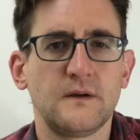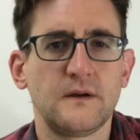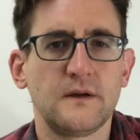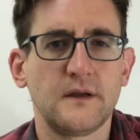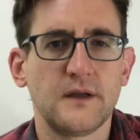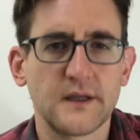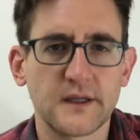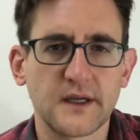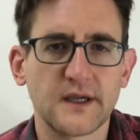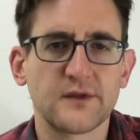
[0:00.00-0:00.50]

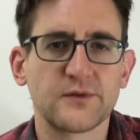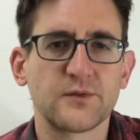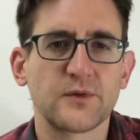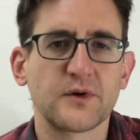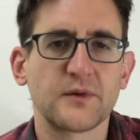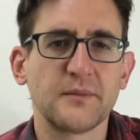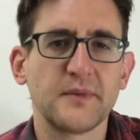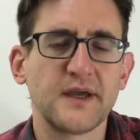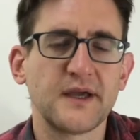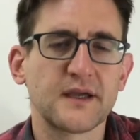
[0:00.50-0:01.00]
Hey guys,
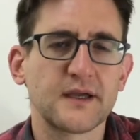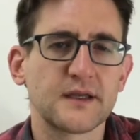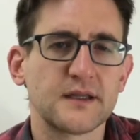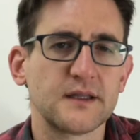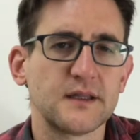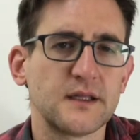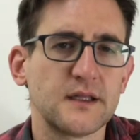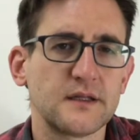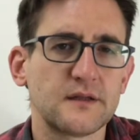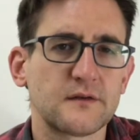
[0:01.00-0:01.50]
welcome back.
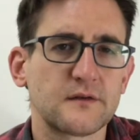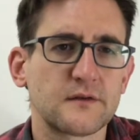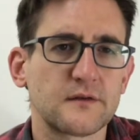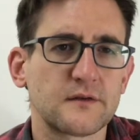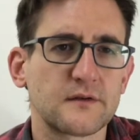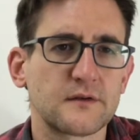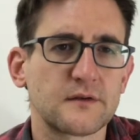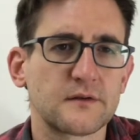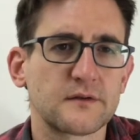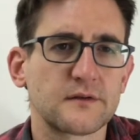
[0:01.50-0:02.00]

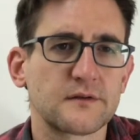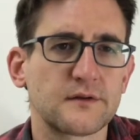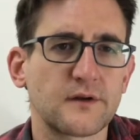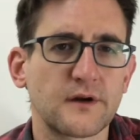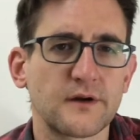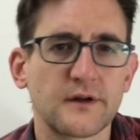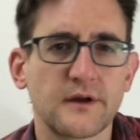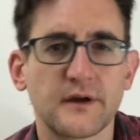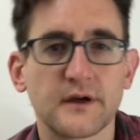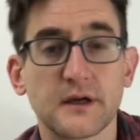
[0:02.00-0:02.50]
Let's start
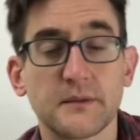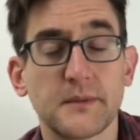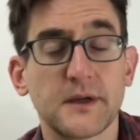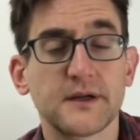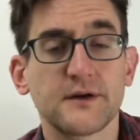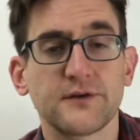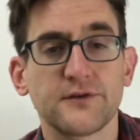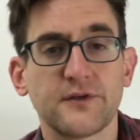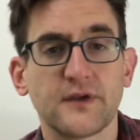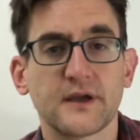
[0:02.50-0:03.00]
talking about
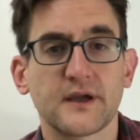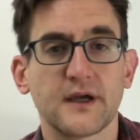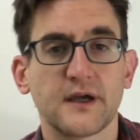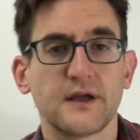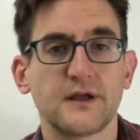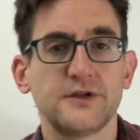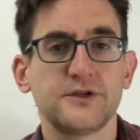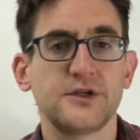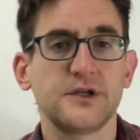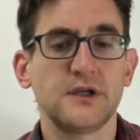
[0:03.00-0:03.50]
your
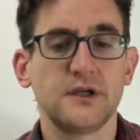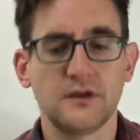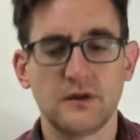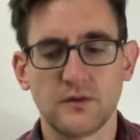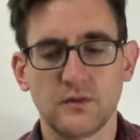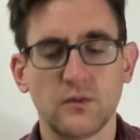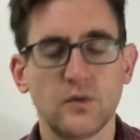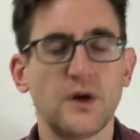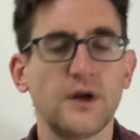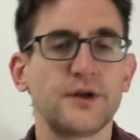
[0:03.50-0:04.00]
psychology,
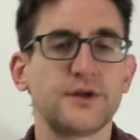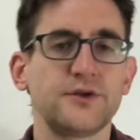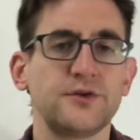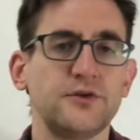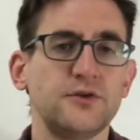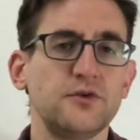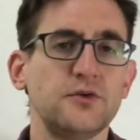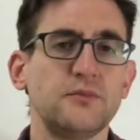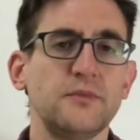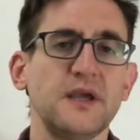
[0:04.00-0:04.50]
what
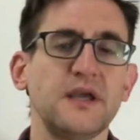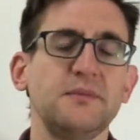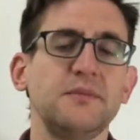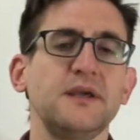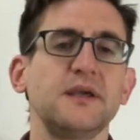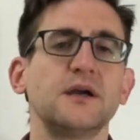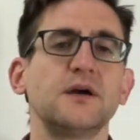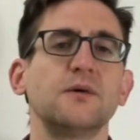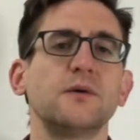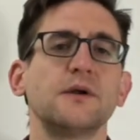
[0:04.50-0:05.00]
you may be
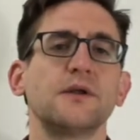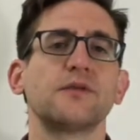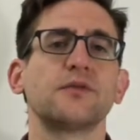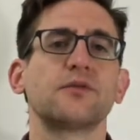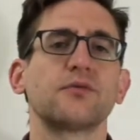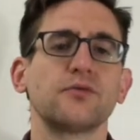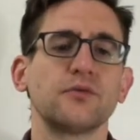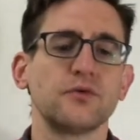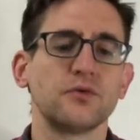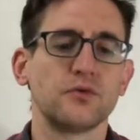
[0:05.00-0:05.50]
going
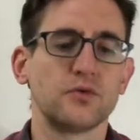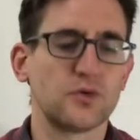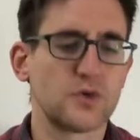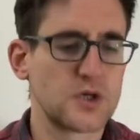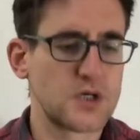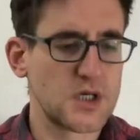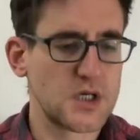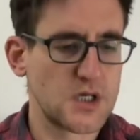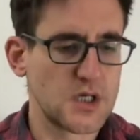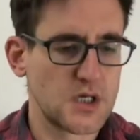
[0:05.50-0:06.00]
through,
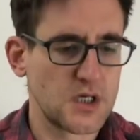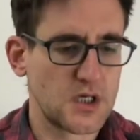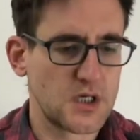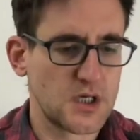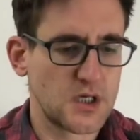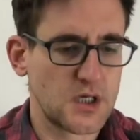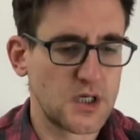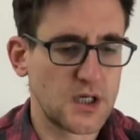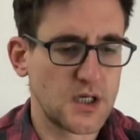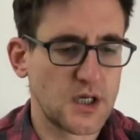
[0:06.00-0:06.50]

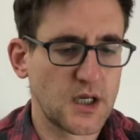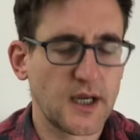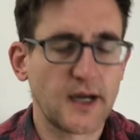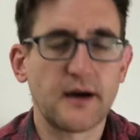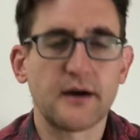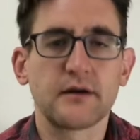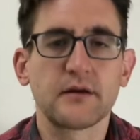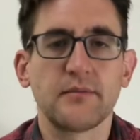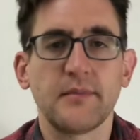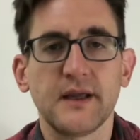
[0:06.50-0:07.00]
how
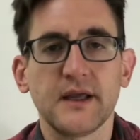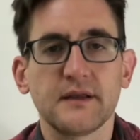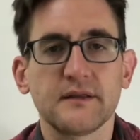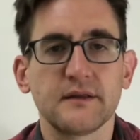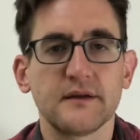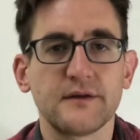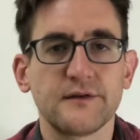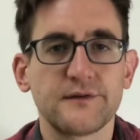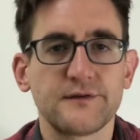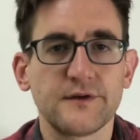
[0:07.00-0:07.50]
to make the
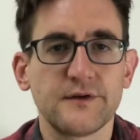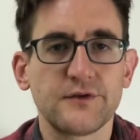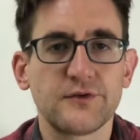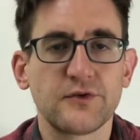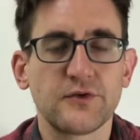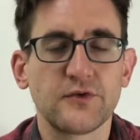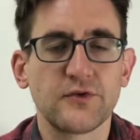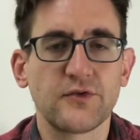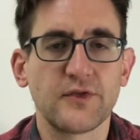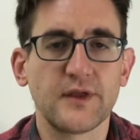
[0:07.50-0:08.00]

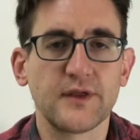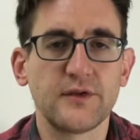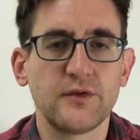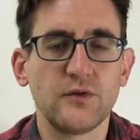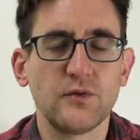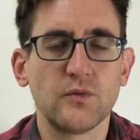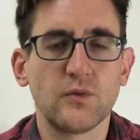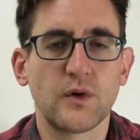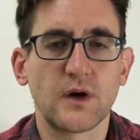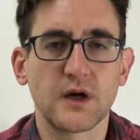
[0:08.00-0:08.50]
decisions that you
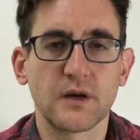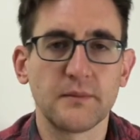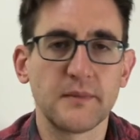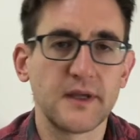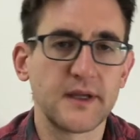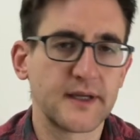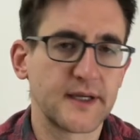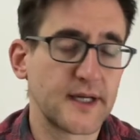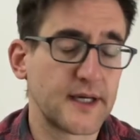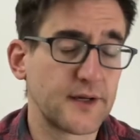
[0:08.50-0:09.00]
want to
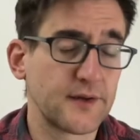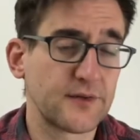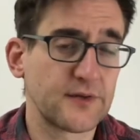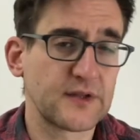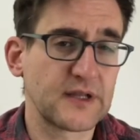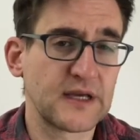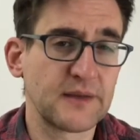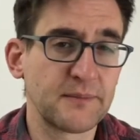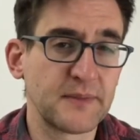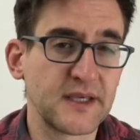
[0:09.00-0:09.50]
make, how to
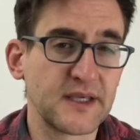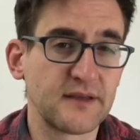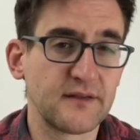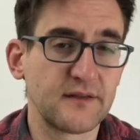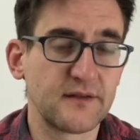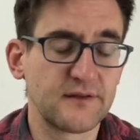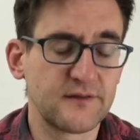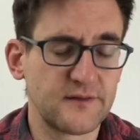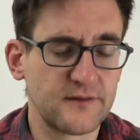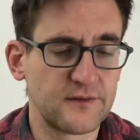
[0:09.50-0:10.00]
stop making the
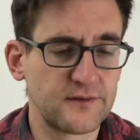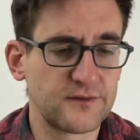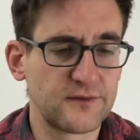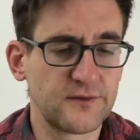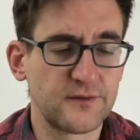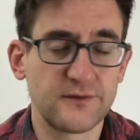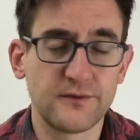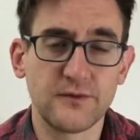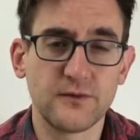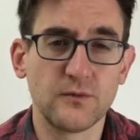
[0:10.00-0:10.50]

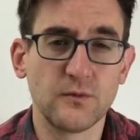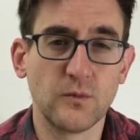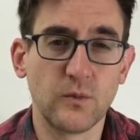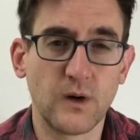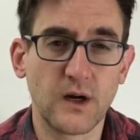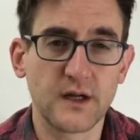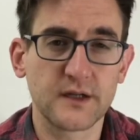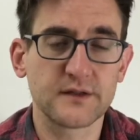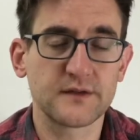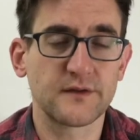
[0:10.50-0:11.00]
decisions you
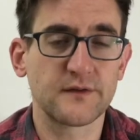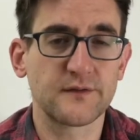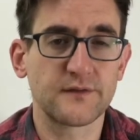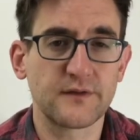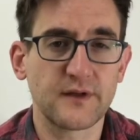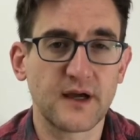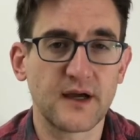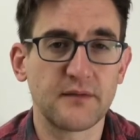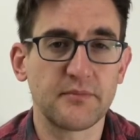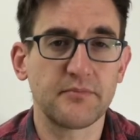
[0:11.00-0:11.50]
want to
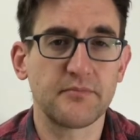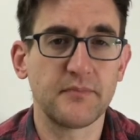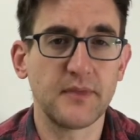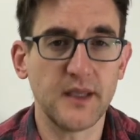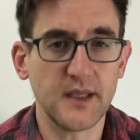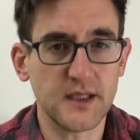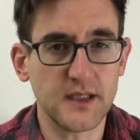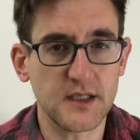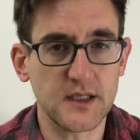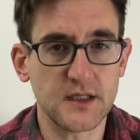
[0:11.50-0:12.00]
stop
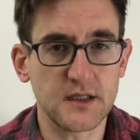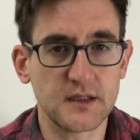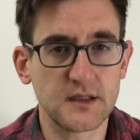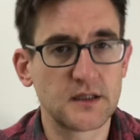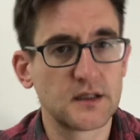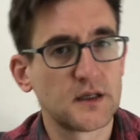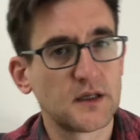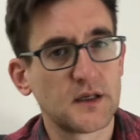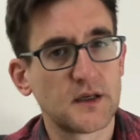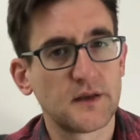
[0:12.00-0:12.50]
making.
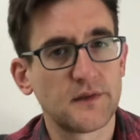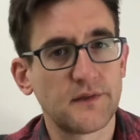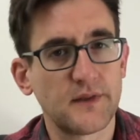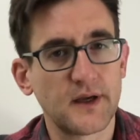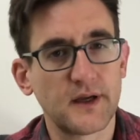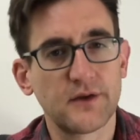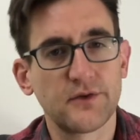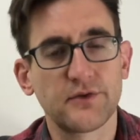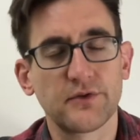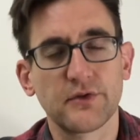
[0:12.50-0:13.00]

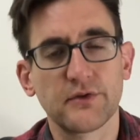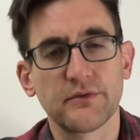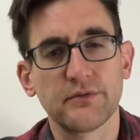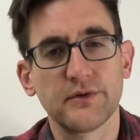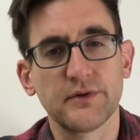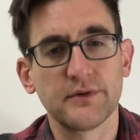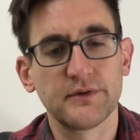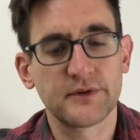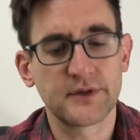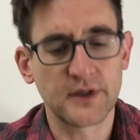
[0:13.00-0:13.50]
That is the
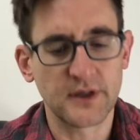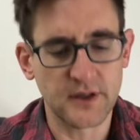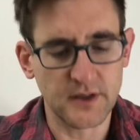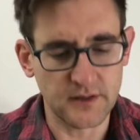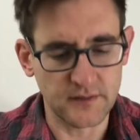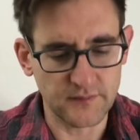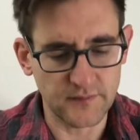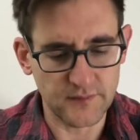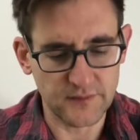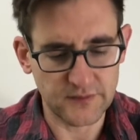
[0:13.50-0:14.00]
root
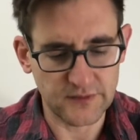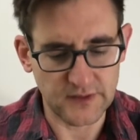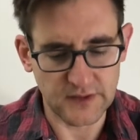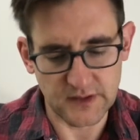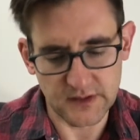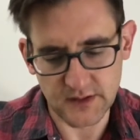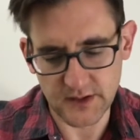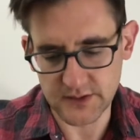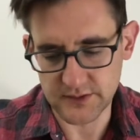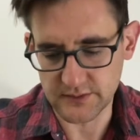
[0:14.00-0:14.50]
of
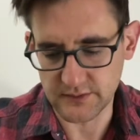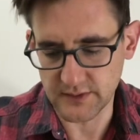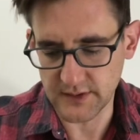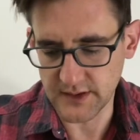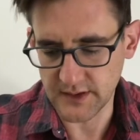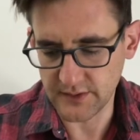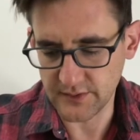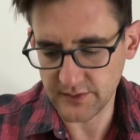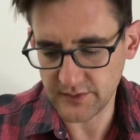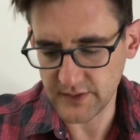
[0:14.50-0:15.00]
psychological
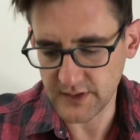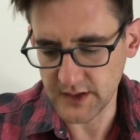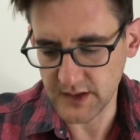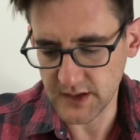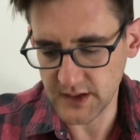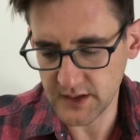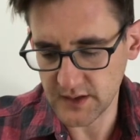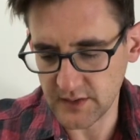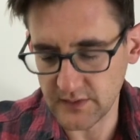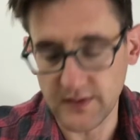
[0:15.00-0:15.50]
health,
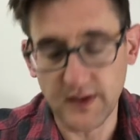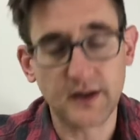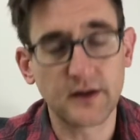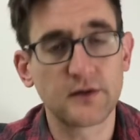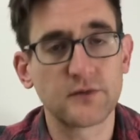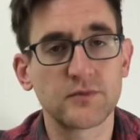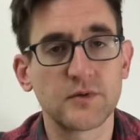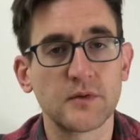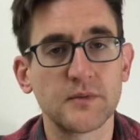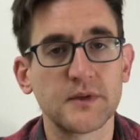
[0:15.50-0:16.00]
and that
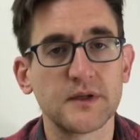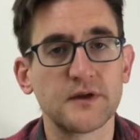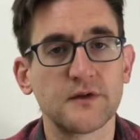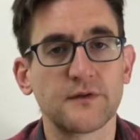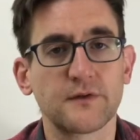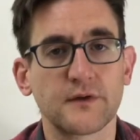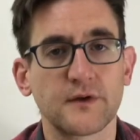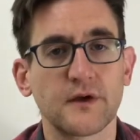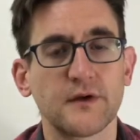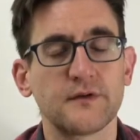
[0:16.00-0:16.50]
is what we
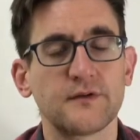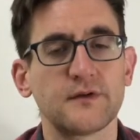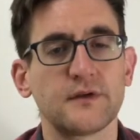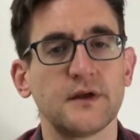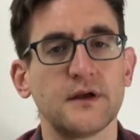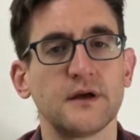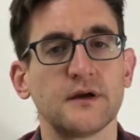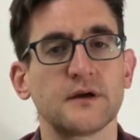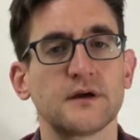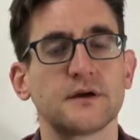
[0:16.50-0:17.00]
discuss
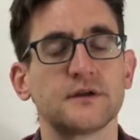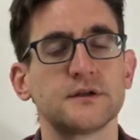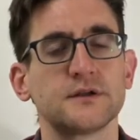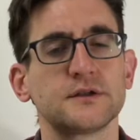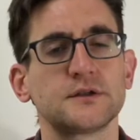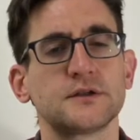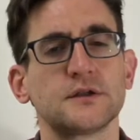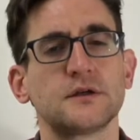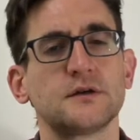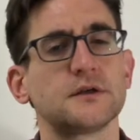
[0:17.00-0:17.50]
here on this
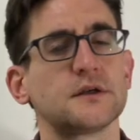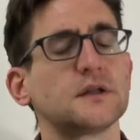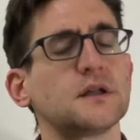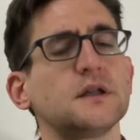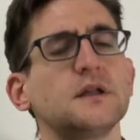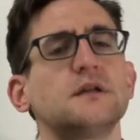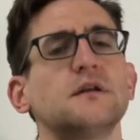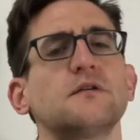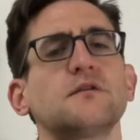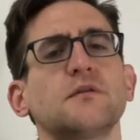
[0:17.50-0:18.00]
show. You
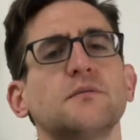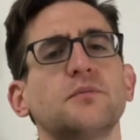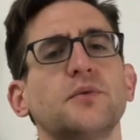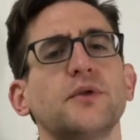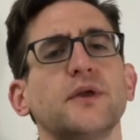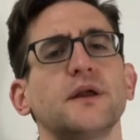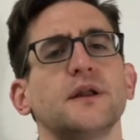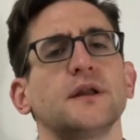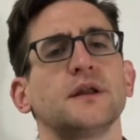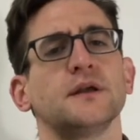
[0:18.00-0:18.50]
need
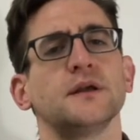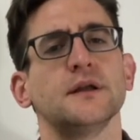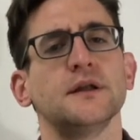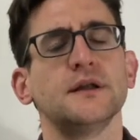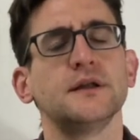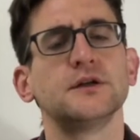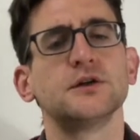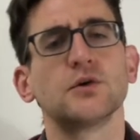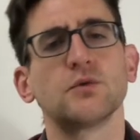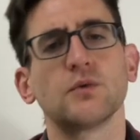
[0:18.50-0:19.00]
discipline, you
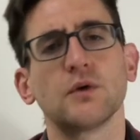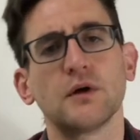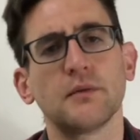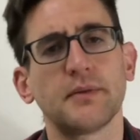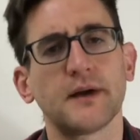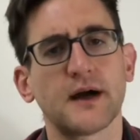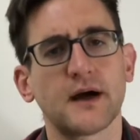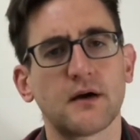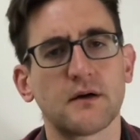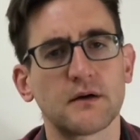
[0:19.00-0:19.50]
need your
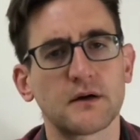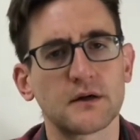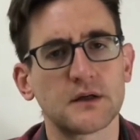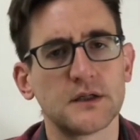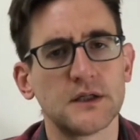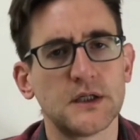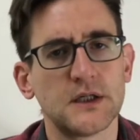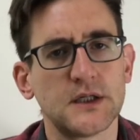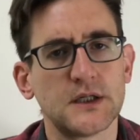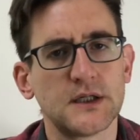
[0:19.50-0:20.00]
willpower.
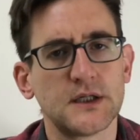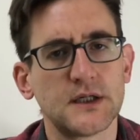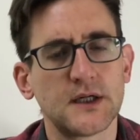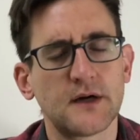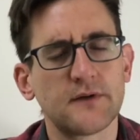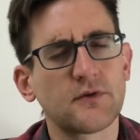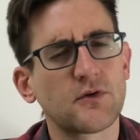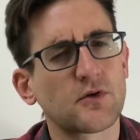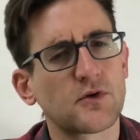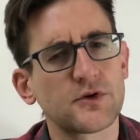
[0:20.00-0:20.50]

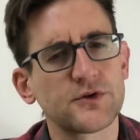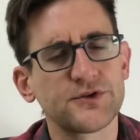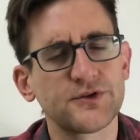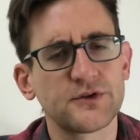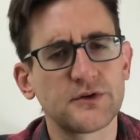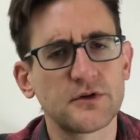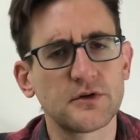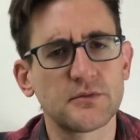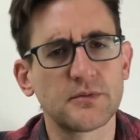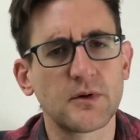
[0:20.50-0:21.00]
Of course you
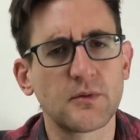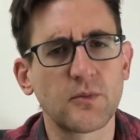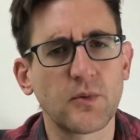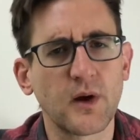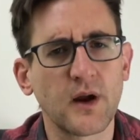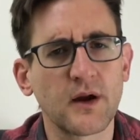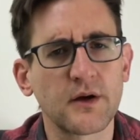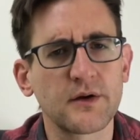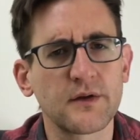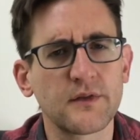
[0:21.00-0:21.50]
do, but
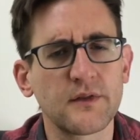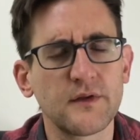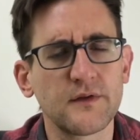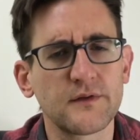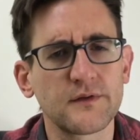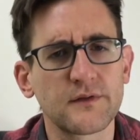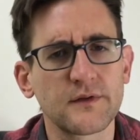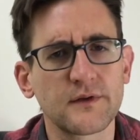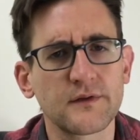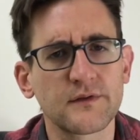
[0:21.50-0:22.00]
where do these
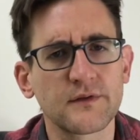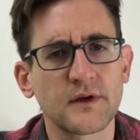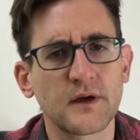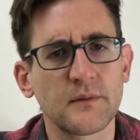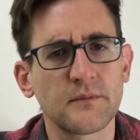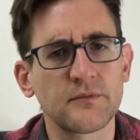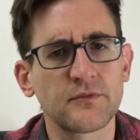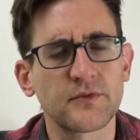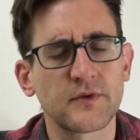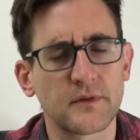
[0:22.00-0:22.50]
things come
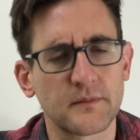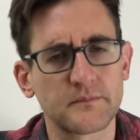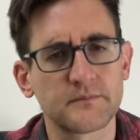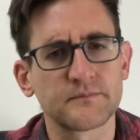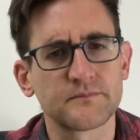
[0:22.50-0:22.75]
from?